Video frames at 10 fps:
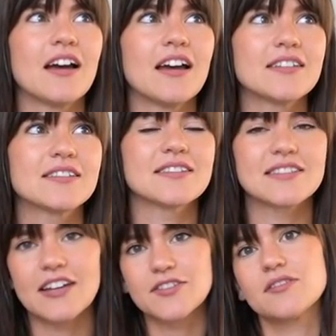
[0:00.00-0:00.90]
and
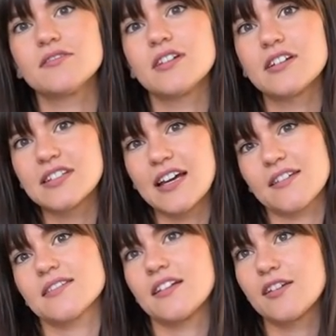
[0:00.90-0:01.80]
decide to do your
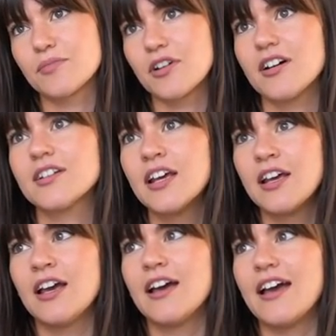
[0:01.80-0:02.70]
entire study abroad
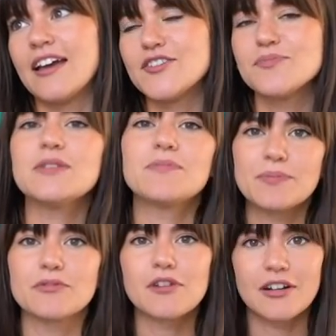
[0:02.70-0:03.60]
and you meet
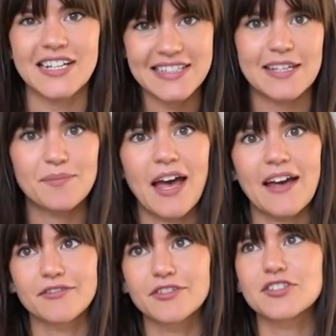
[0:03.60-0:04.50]
people who are on that same
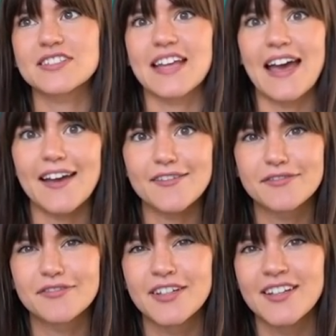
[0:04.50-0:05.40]
path, you just
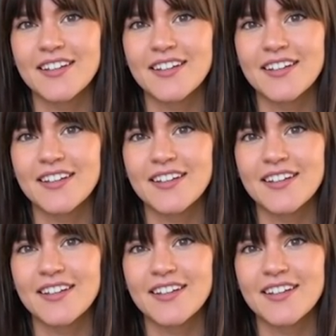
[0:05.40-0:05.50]
have